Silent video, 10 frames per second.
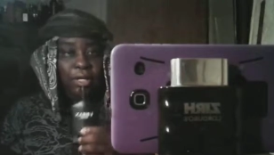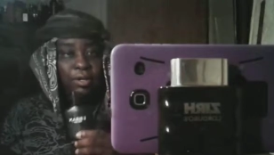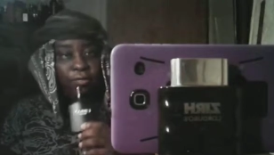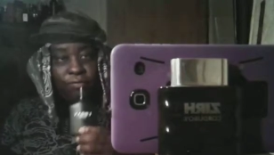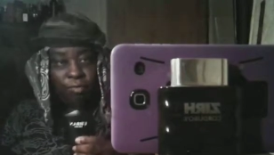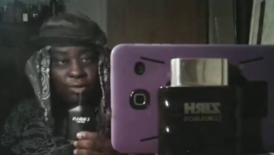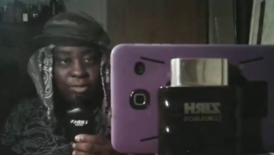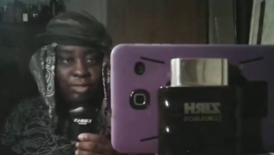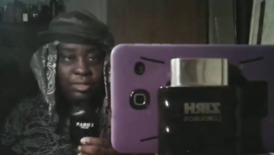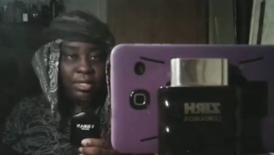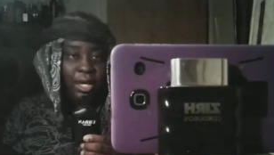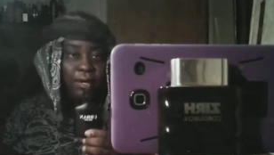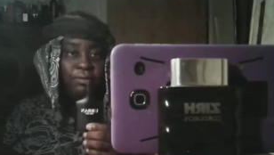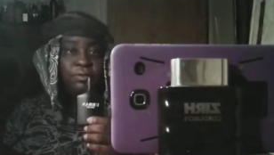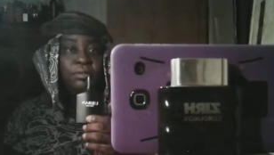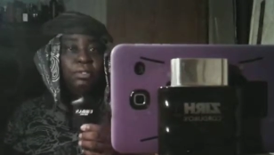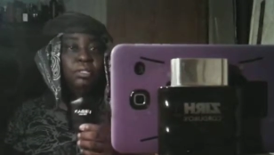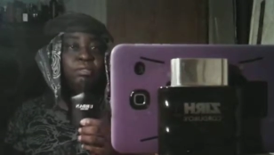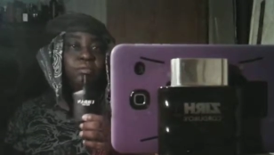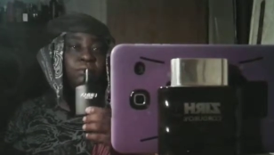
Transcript: give you four to six hours of good